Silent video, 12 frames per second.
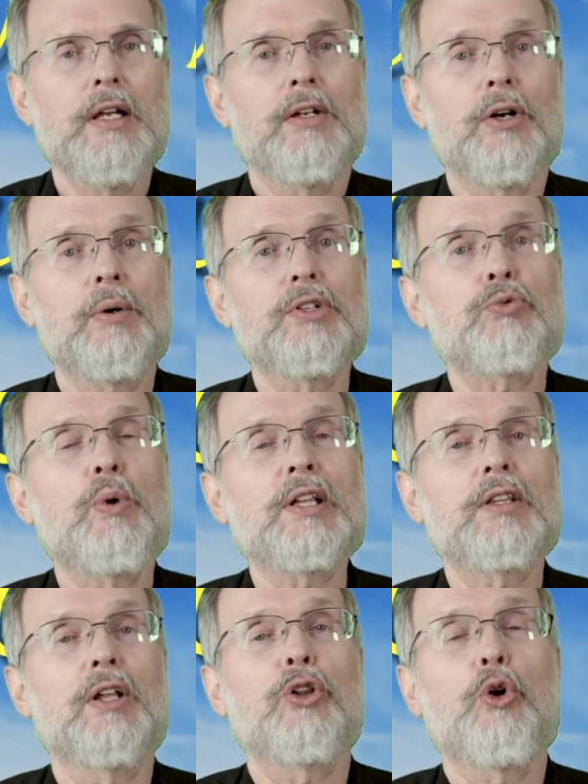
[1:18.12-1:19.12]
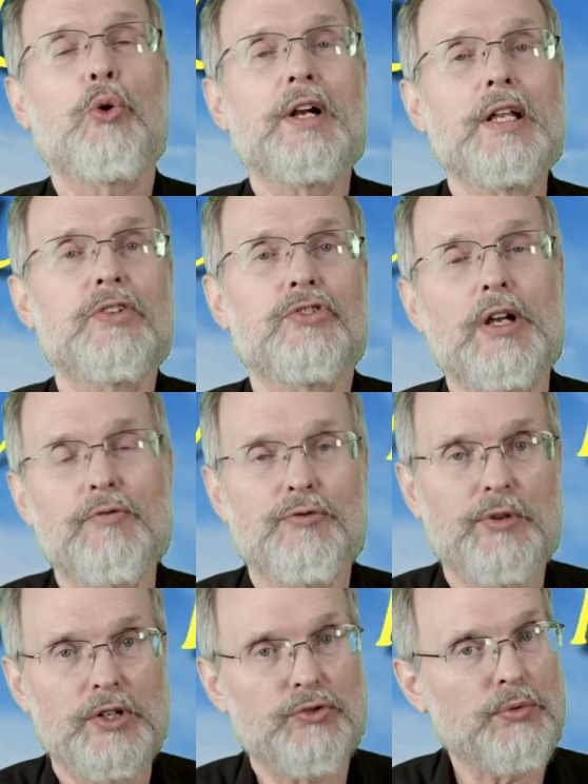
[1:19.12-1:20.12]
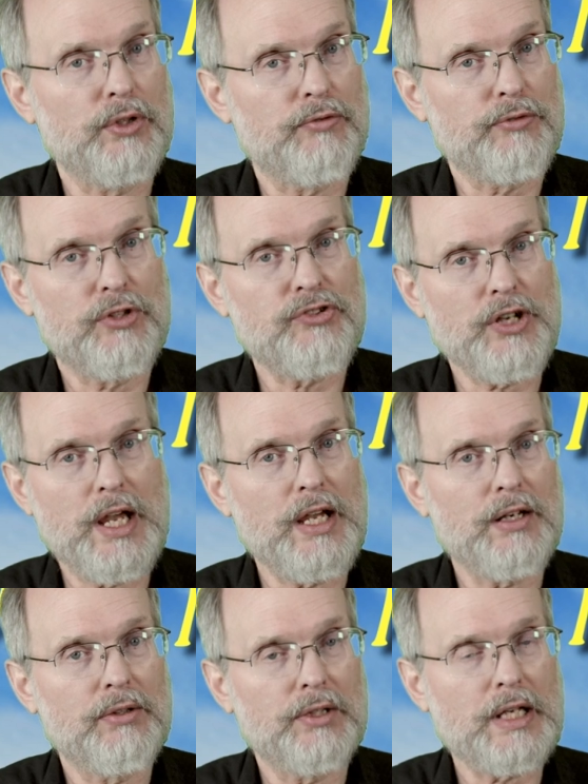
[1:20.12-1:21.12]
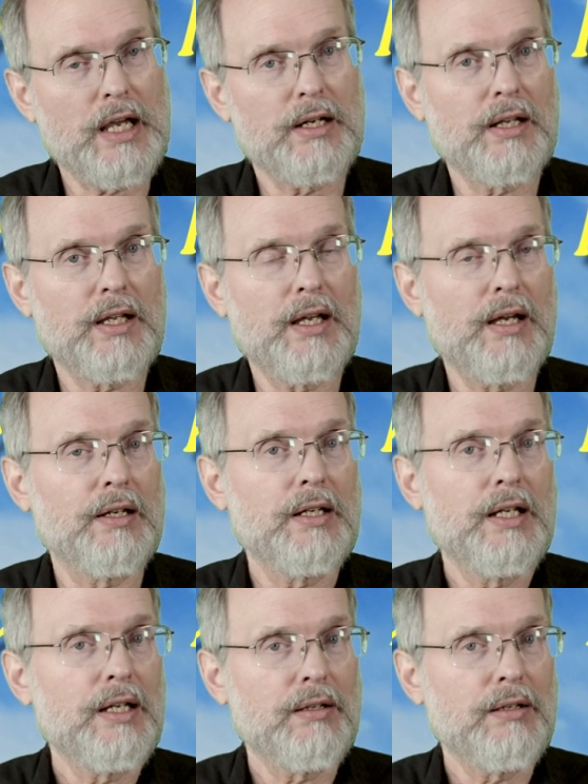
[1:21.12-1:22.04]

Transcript: No, it's what the Lord has done for Israel. Verse 8, look at it again.